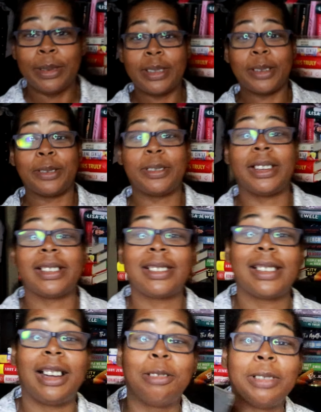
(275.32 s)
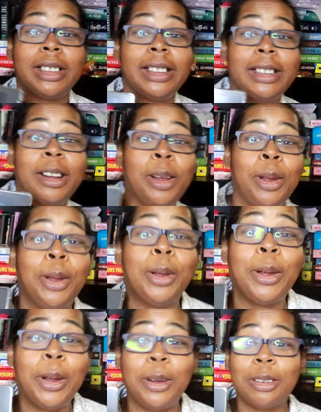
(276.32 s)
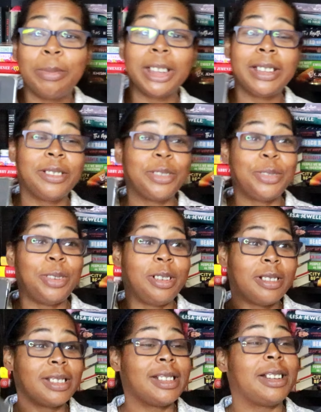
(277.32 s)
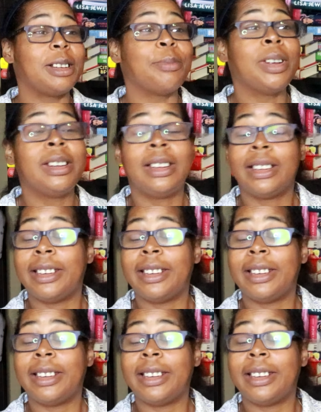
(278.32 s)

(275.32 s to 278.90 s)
so yes, I read on my Kindle all the time.